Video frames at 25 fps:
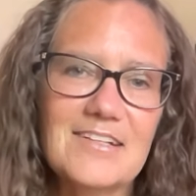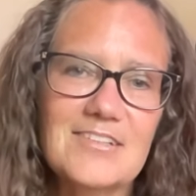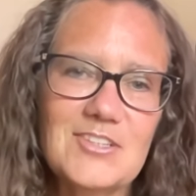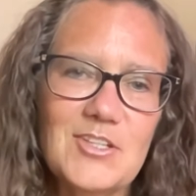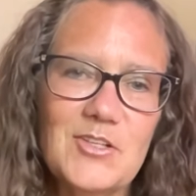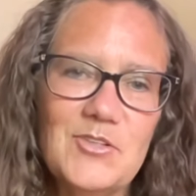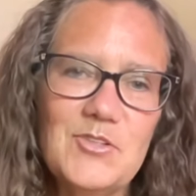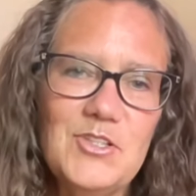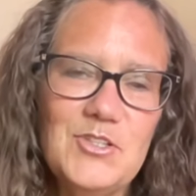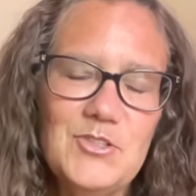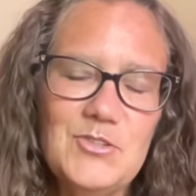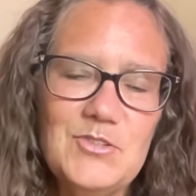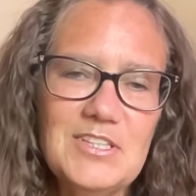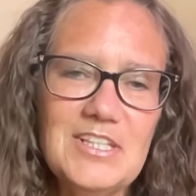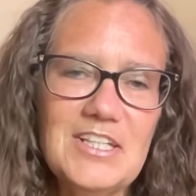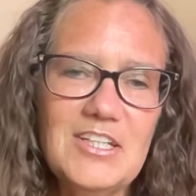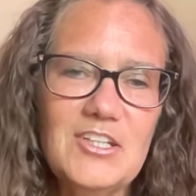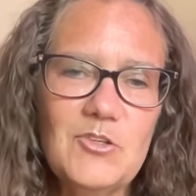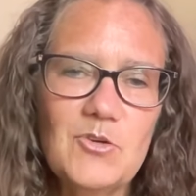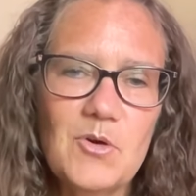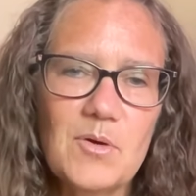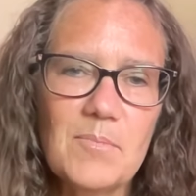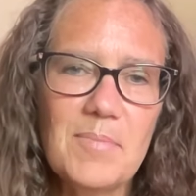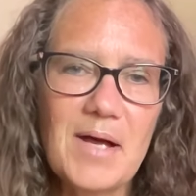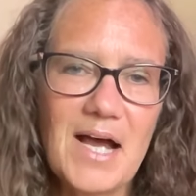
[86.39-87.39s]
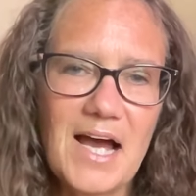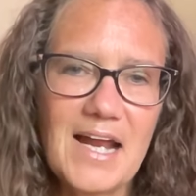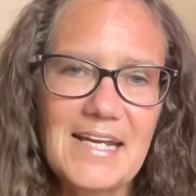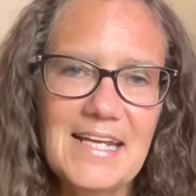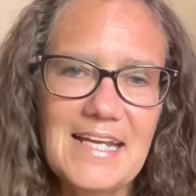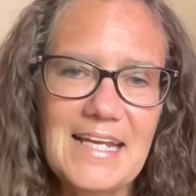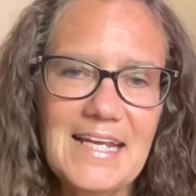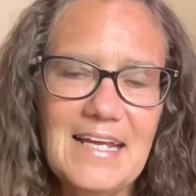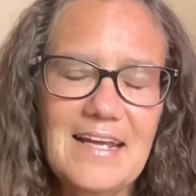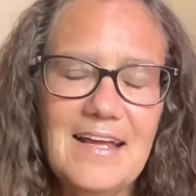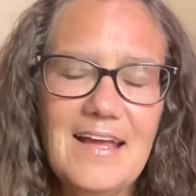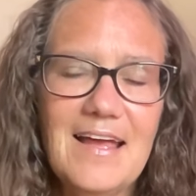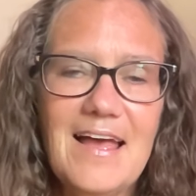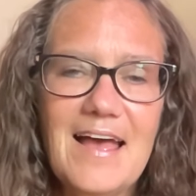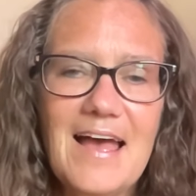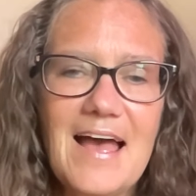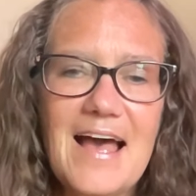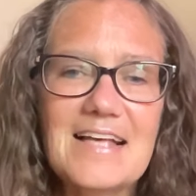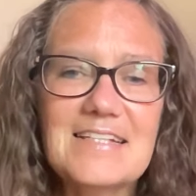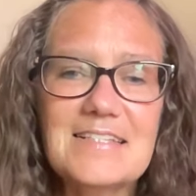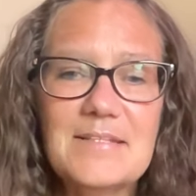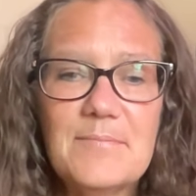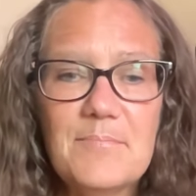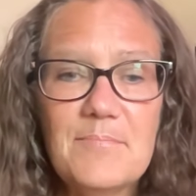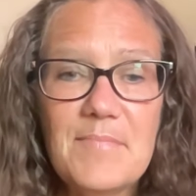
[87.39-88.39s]
So using your body
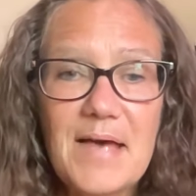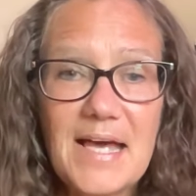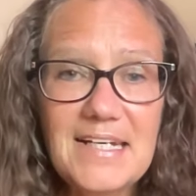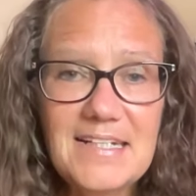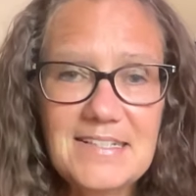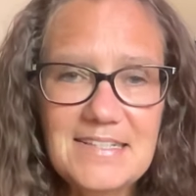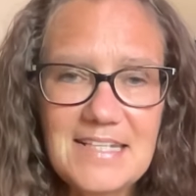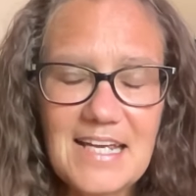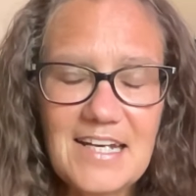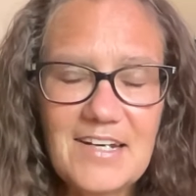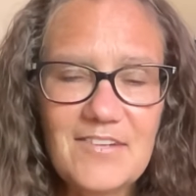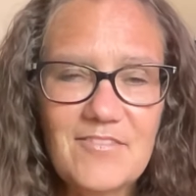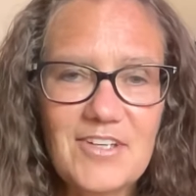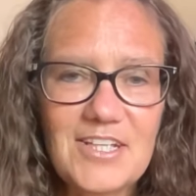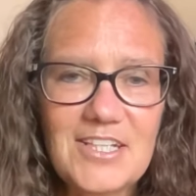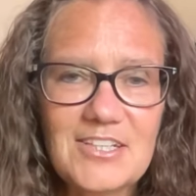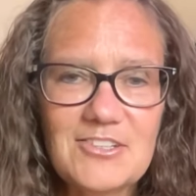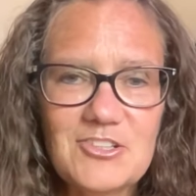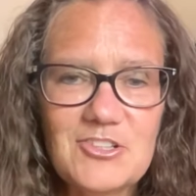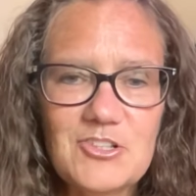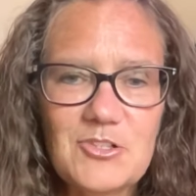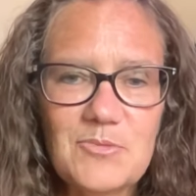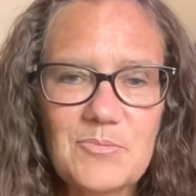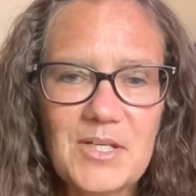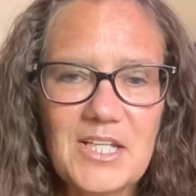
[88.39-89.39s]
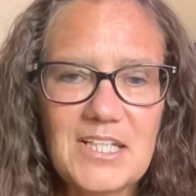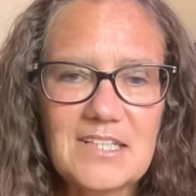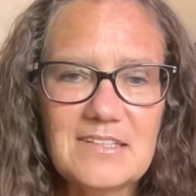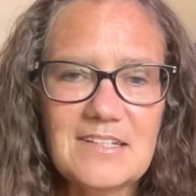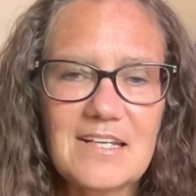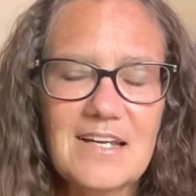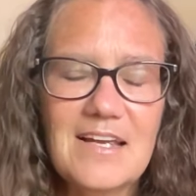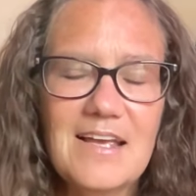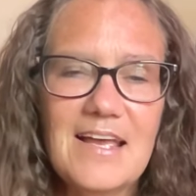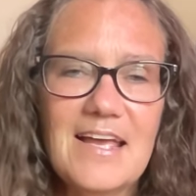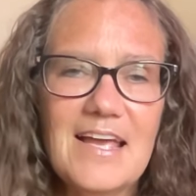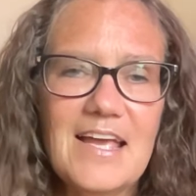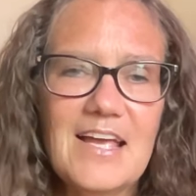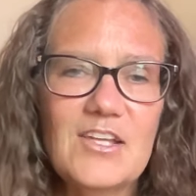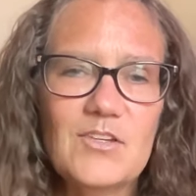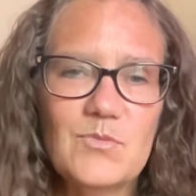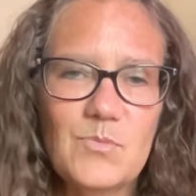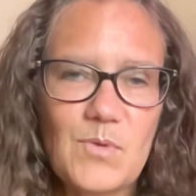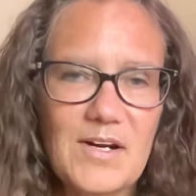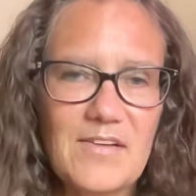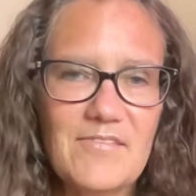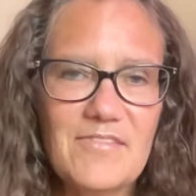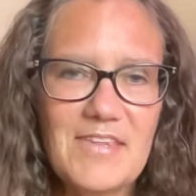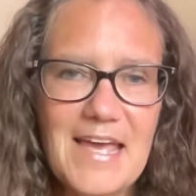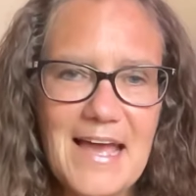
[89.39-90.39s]
as a meditative instrument is
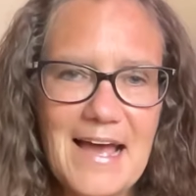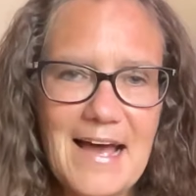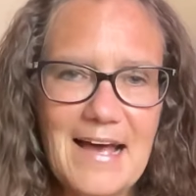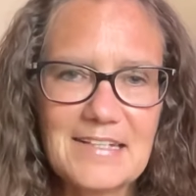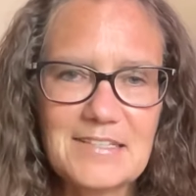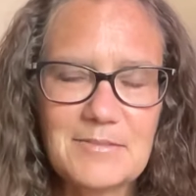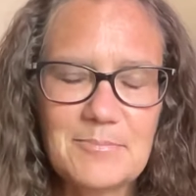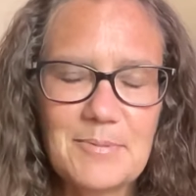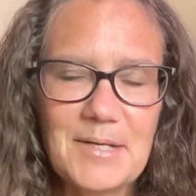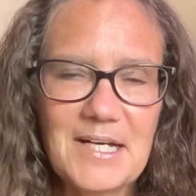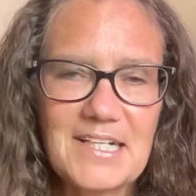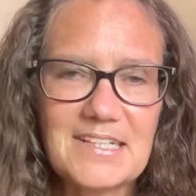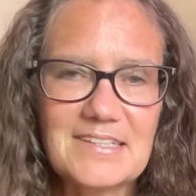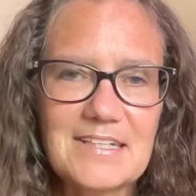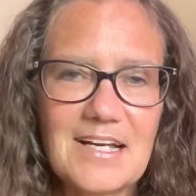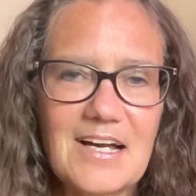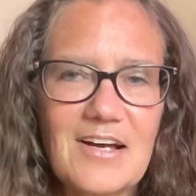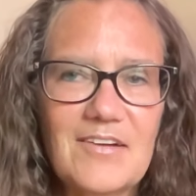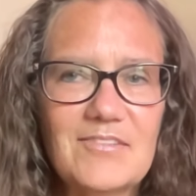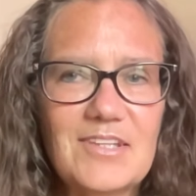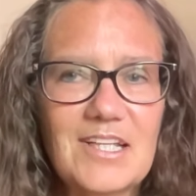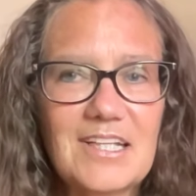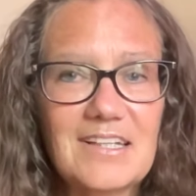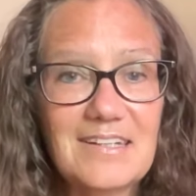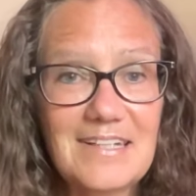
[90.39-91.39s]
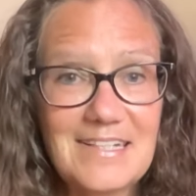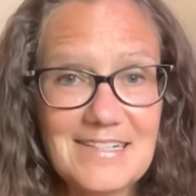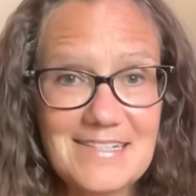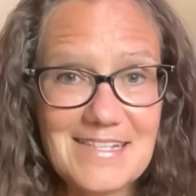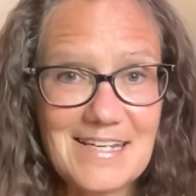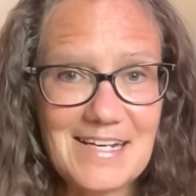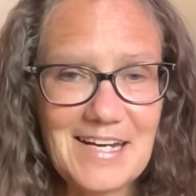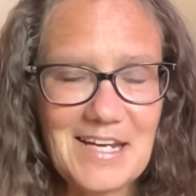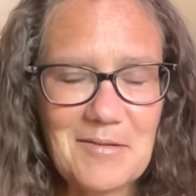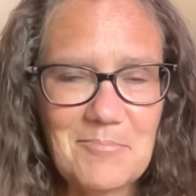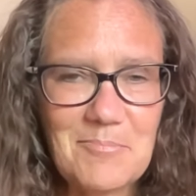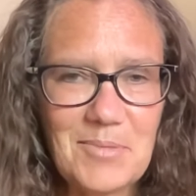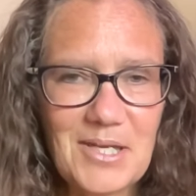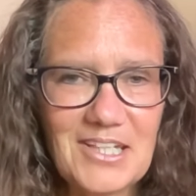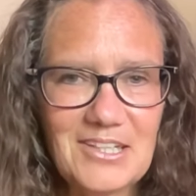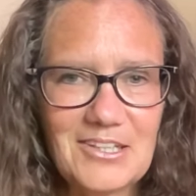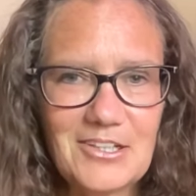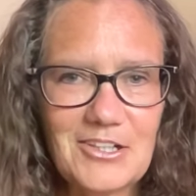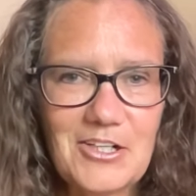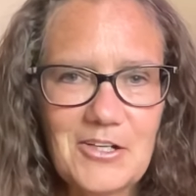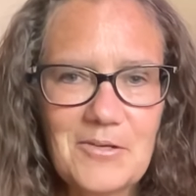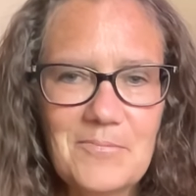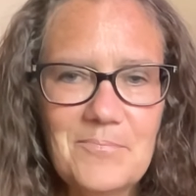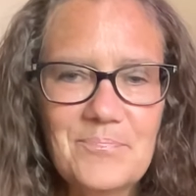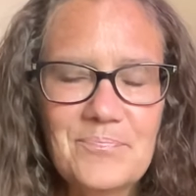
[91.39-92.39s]
one of the aspects of the listening
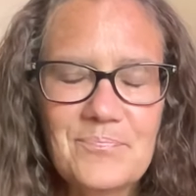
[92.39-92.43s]
pillar.